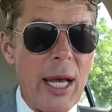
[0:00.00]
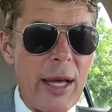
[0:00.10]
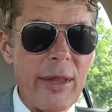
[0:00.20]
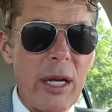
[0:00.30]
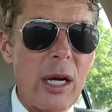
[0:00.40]

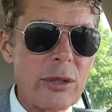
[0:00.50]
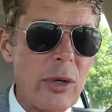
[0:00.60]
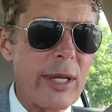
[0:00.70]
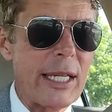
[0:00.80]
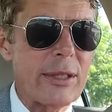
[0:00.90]
And then
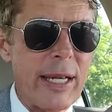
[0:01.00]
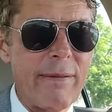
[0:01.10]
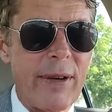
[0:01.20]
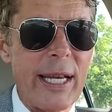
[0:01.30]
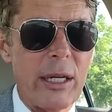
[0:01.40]
also on that
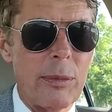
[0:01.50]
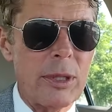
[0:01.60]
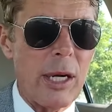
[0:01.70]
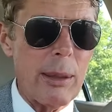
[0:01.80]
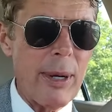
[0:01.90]
same vein of
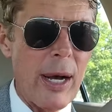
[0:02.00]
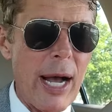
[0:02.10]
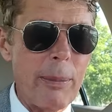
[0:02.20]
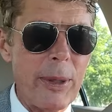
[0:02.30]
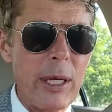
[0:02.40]
talking about
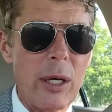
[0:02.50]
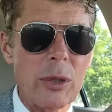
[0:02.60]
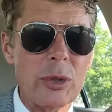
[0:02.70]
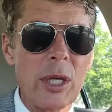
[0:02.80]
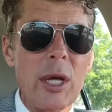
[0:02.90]

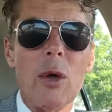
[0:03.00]
IPOs,